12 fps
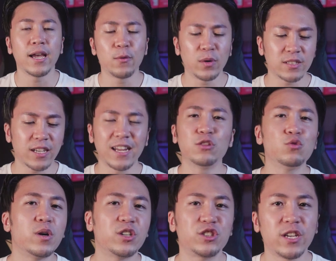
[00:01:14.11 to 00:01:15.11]
And once again, I
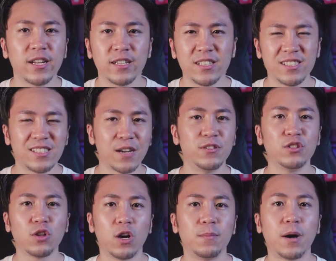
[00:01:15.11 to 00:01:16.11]
do want to share that this is
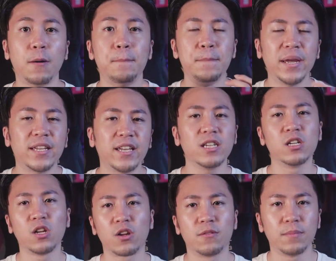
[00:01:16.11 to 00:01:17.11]
definitely not about making a
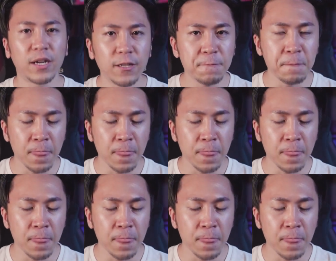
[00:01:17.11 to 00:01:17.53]
lot of money,